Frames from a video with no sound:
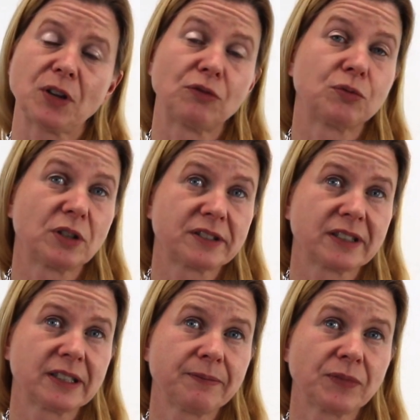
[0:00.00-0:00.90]

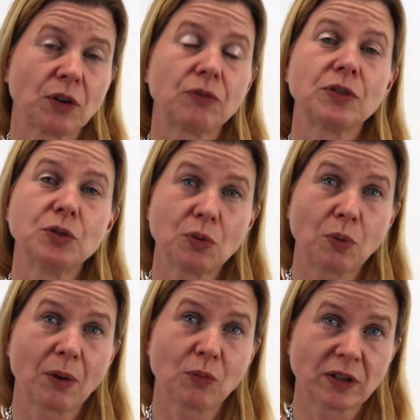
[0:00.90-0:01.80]
water, of
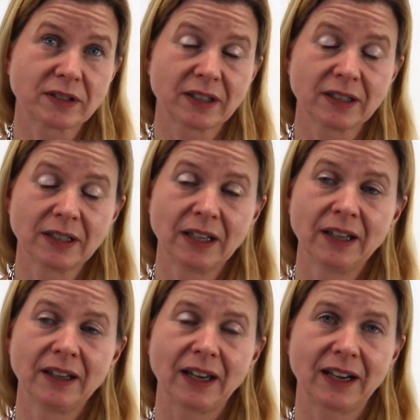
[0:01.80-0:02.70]
lukewarm water.
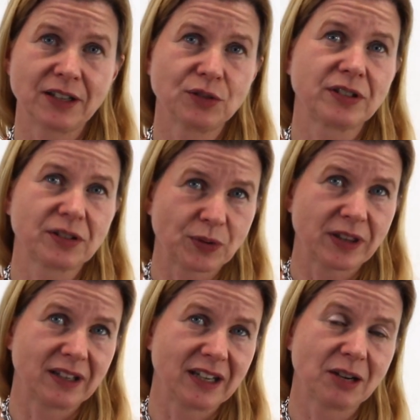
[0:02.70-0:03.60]
And I use this with
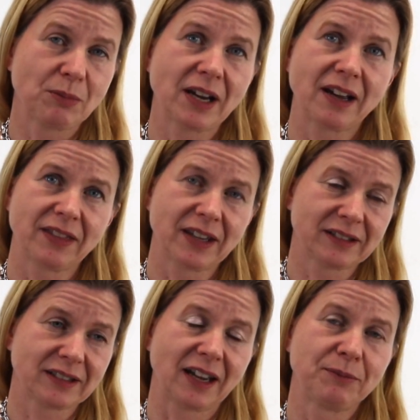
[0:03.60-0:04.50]
an enema, and
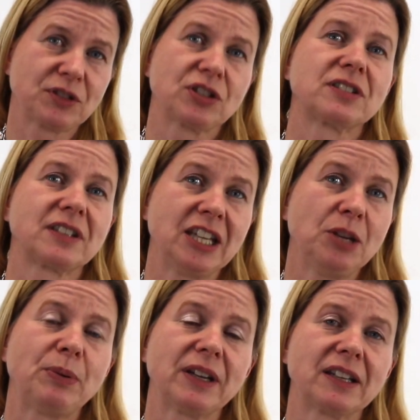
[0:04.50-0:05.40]
that I'm just
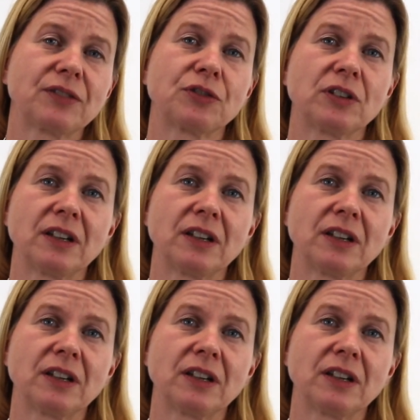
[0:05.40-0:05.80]
keeping it for